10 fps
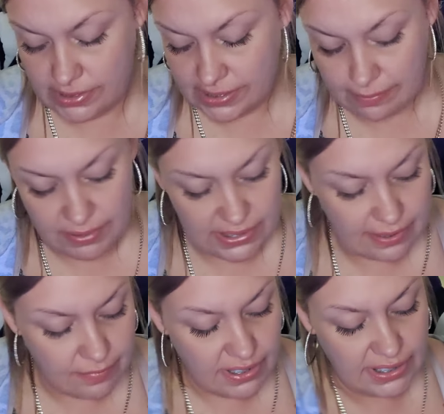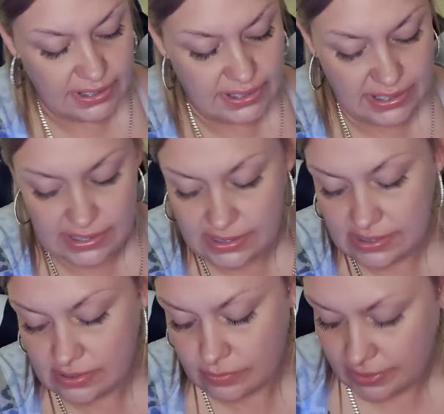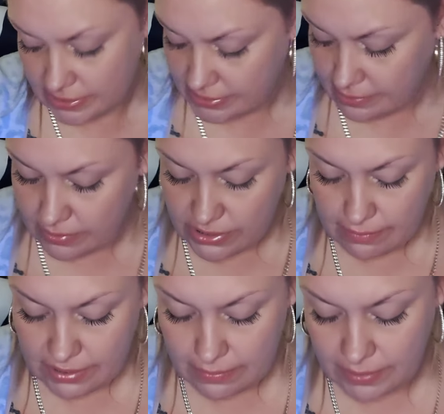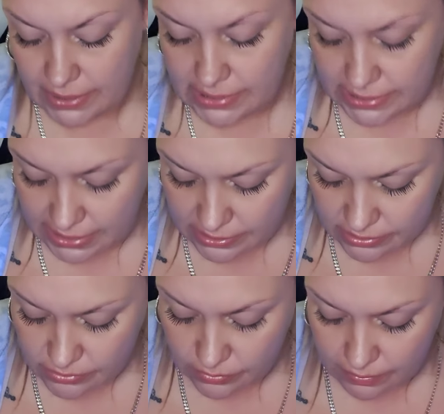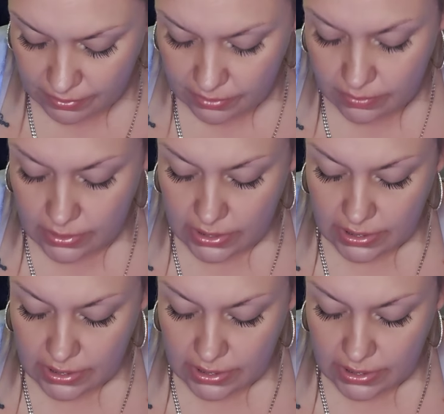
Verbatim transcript: this could be someone at a distance, Aquarius, Libra, Gemini, Pisces, Cancer, Scorpio,